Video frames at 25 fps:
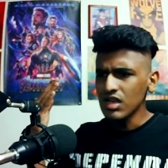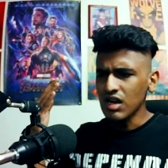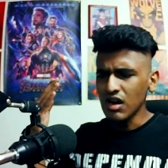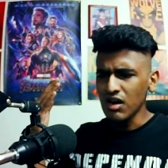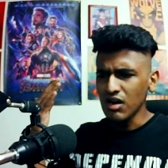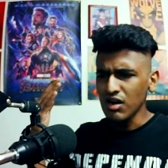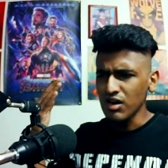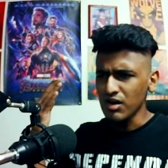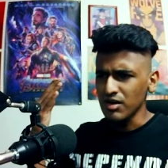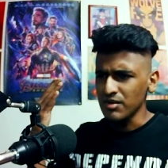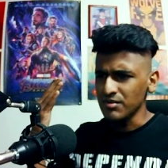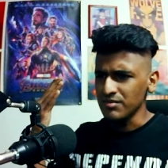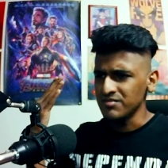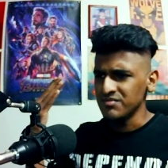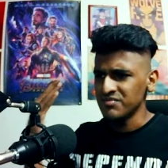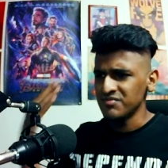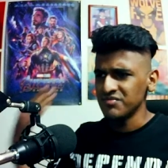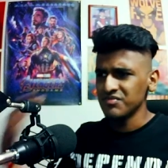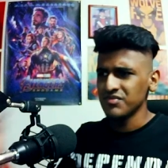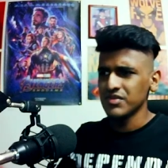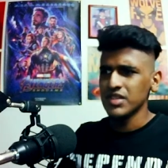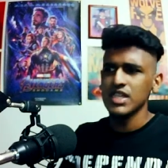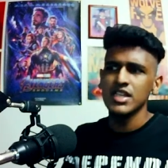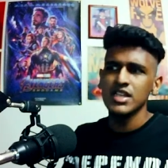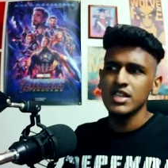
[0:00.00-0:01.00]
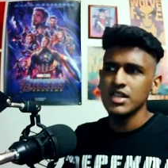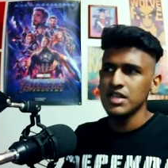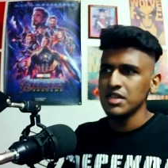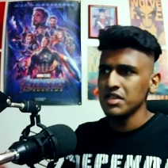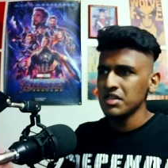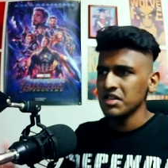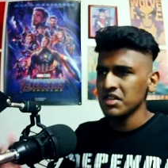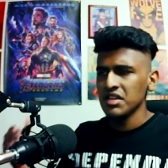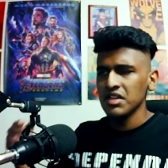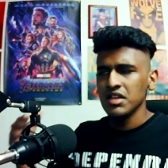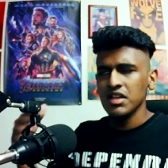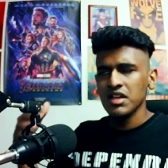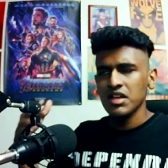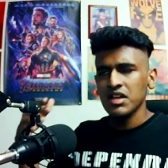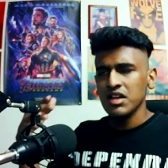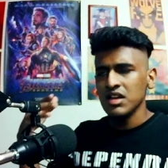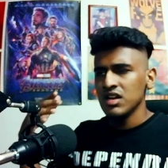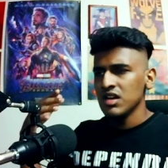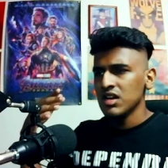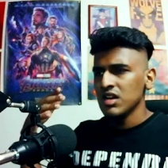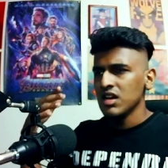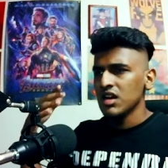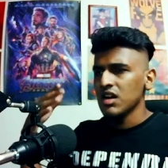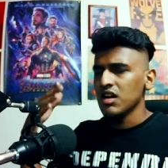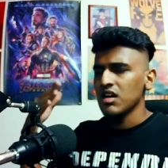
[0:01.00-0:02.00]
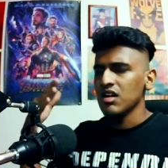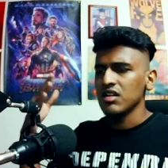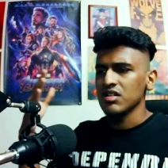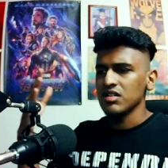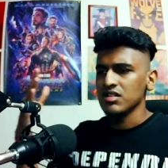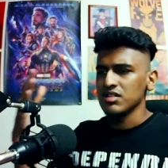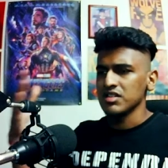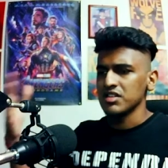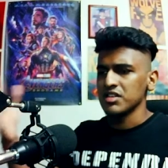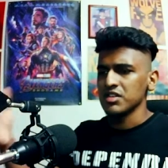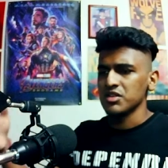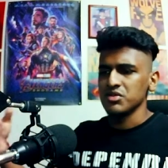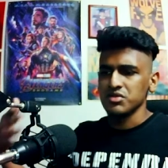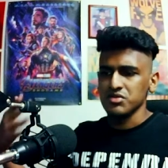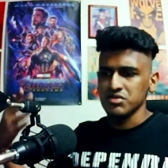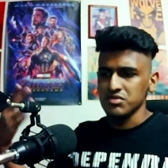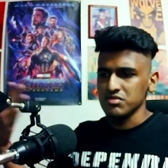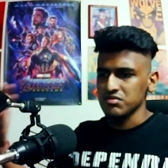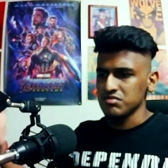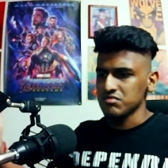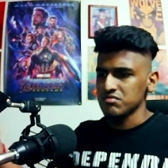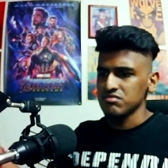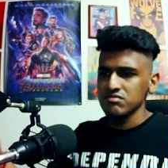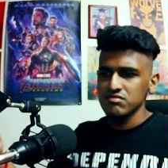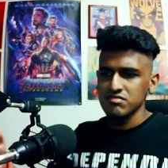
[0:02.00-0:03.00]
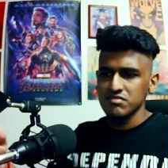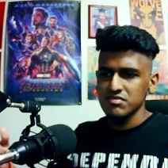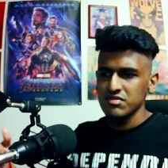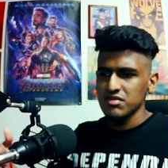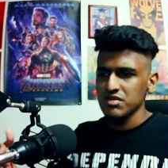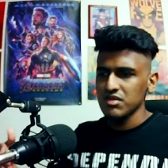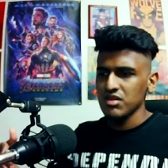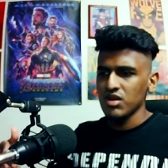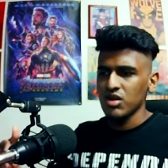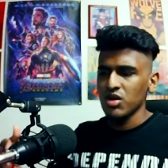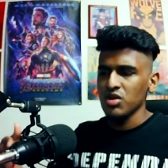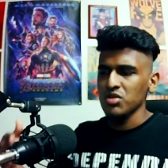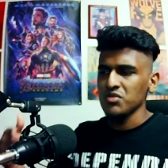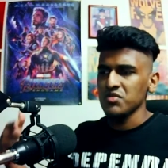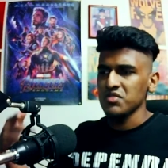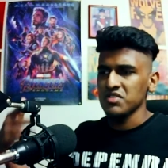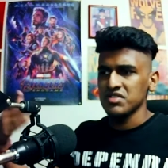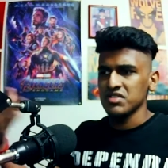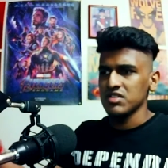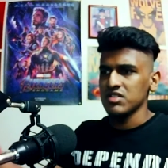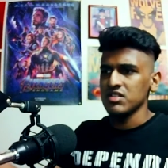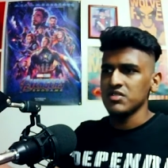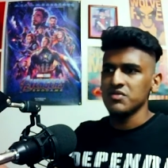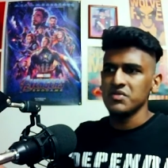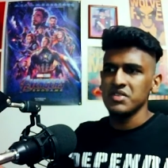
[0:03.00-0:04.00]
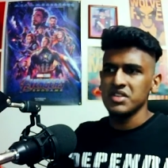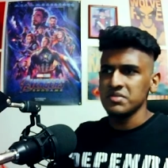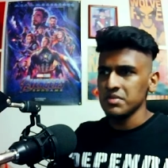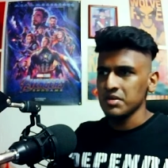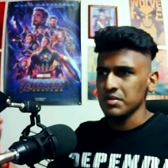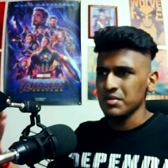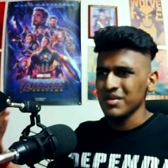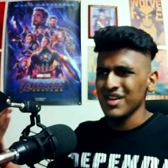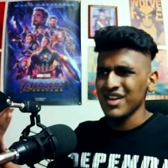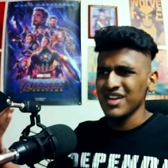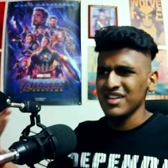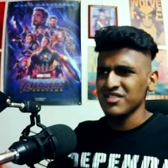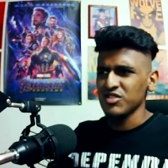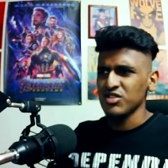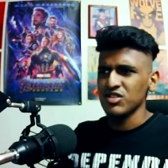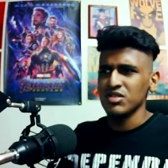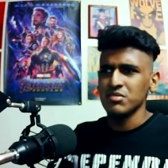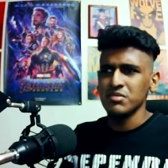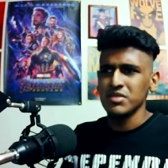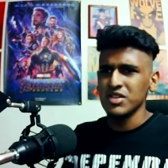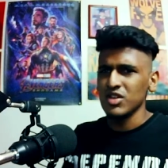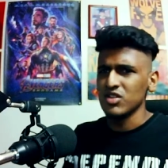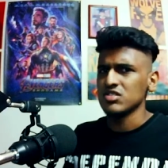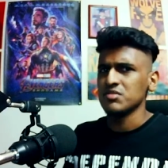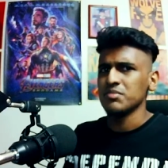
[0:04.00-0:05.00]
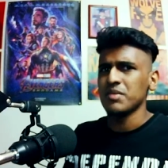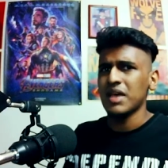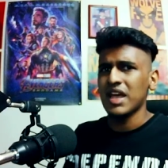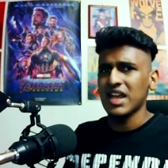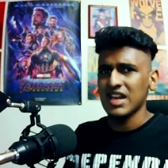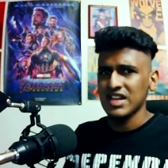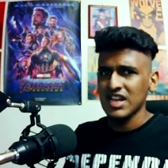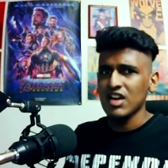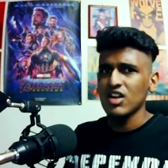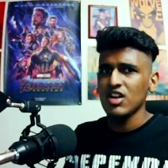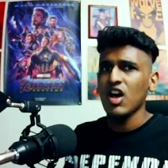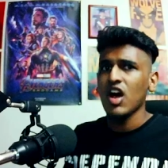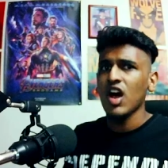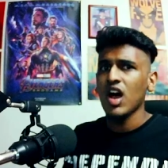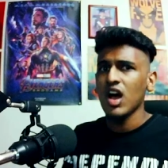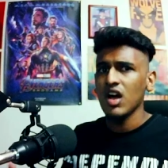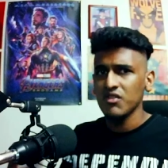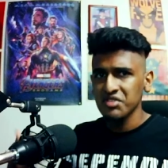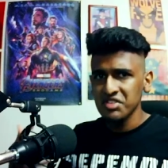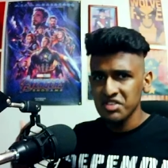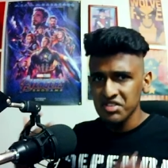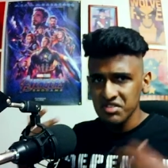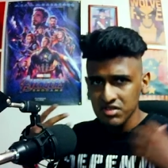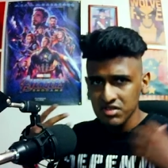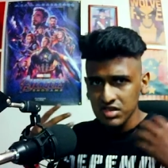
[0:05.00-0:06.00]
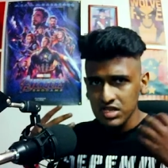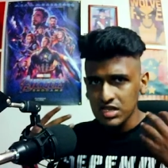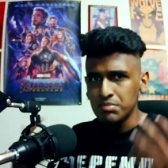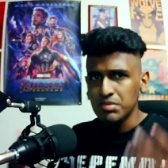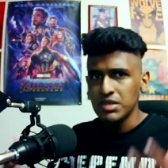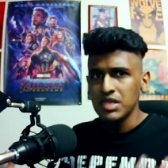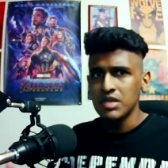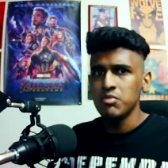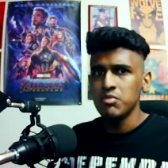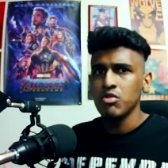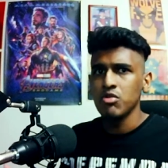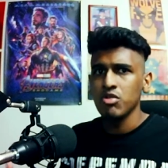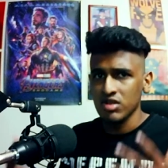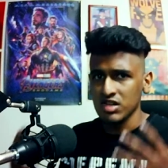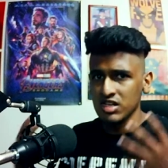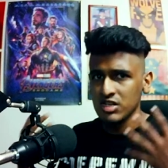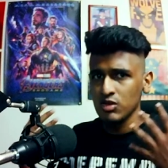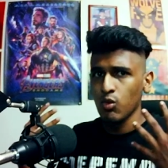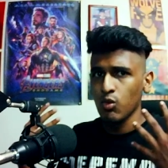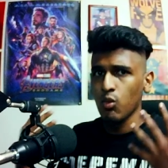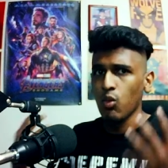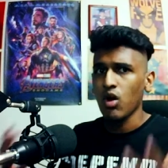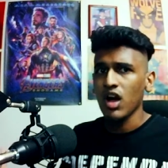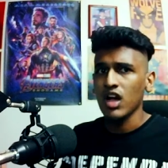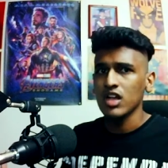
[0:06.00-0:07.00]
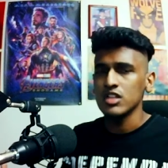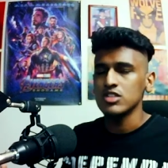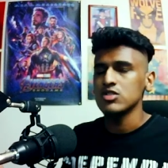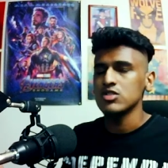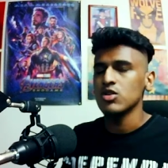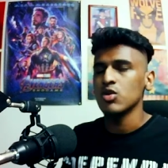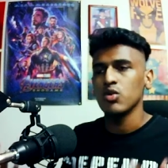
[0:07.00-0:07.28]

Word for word: um, uh, you know, all of a sudden Vince McMahon is going to be on SmackDown, obviously people are going to watch.